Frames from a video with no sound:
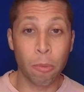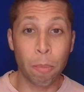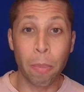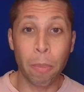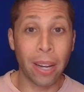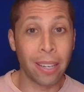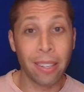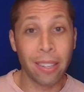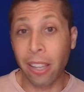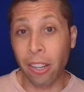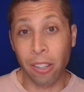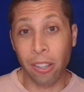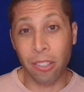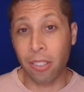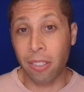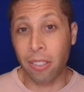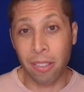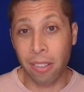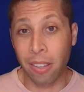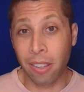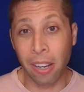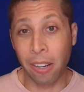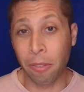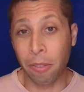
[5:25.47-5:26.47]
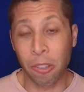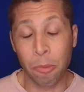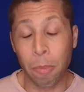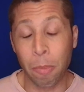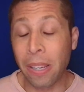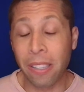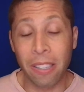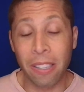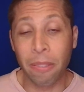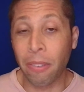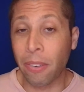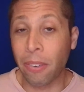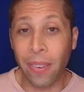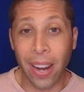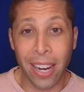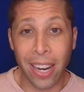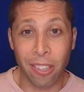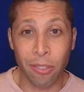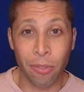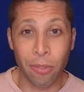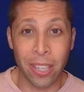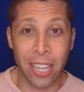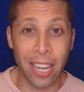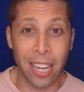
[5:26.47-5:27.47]
but there's there's pieces of advice
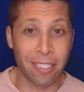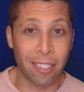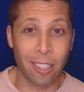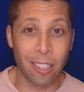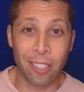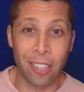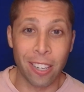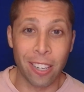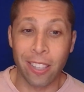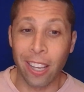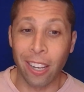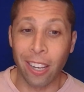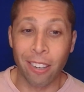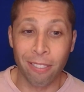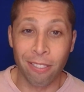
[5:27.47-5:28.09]
for the S A T that